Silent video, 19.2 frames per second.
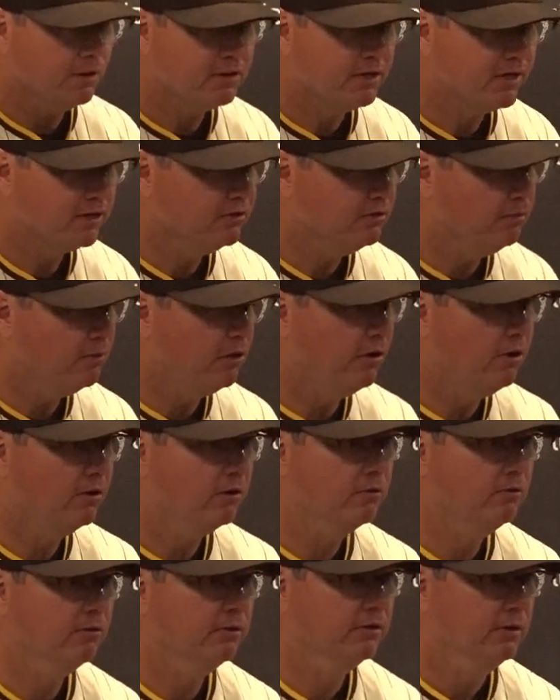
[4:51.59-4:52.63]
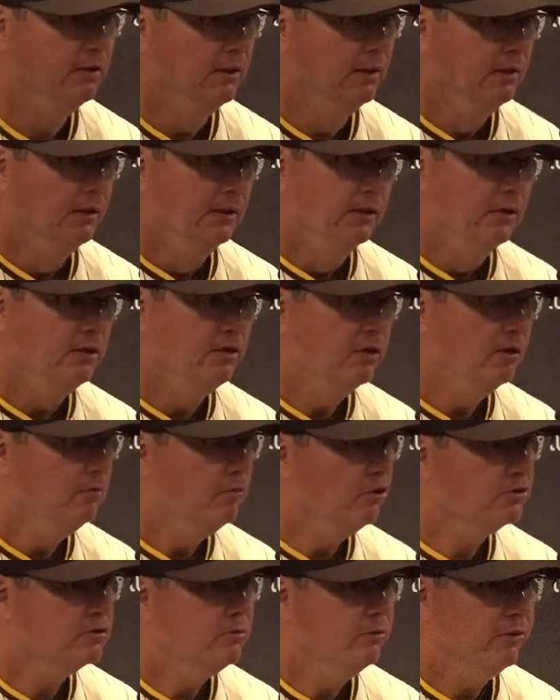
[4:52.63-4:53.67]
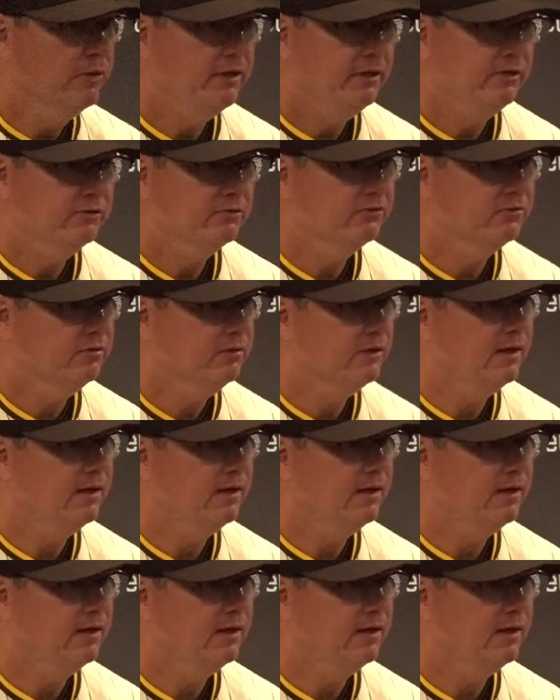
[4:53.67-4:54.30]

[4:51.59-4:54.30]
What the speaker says: Taking the ball, going, you know, multiple innings,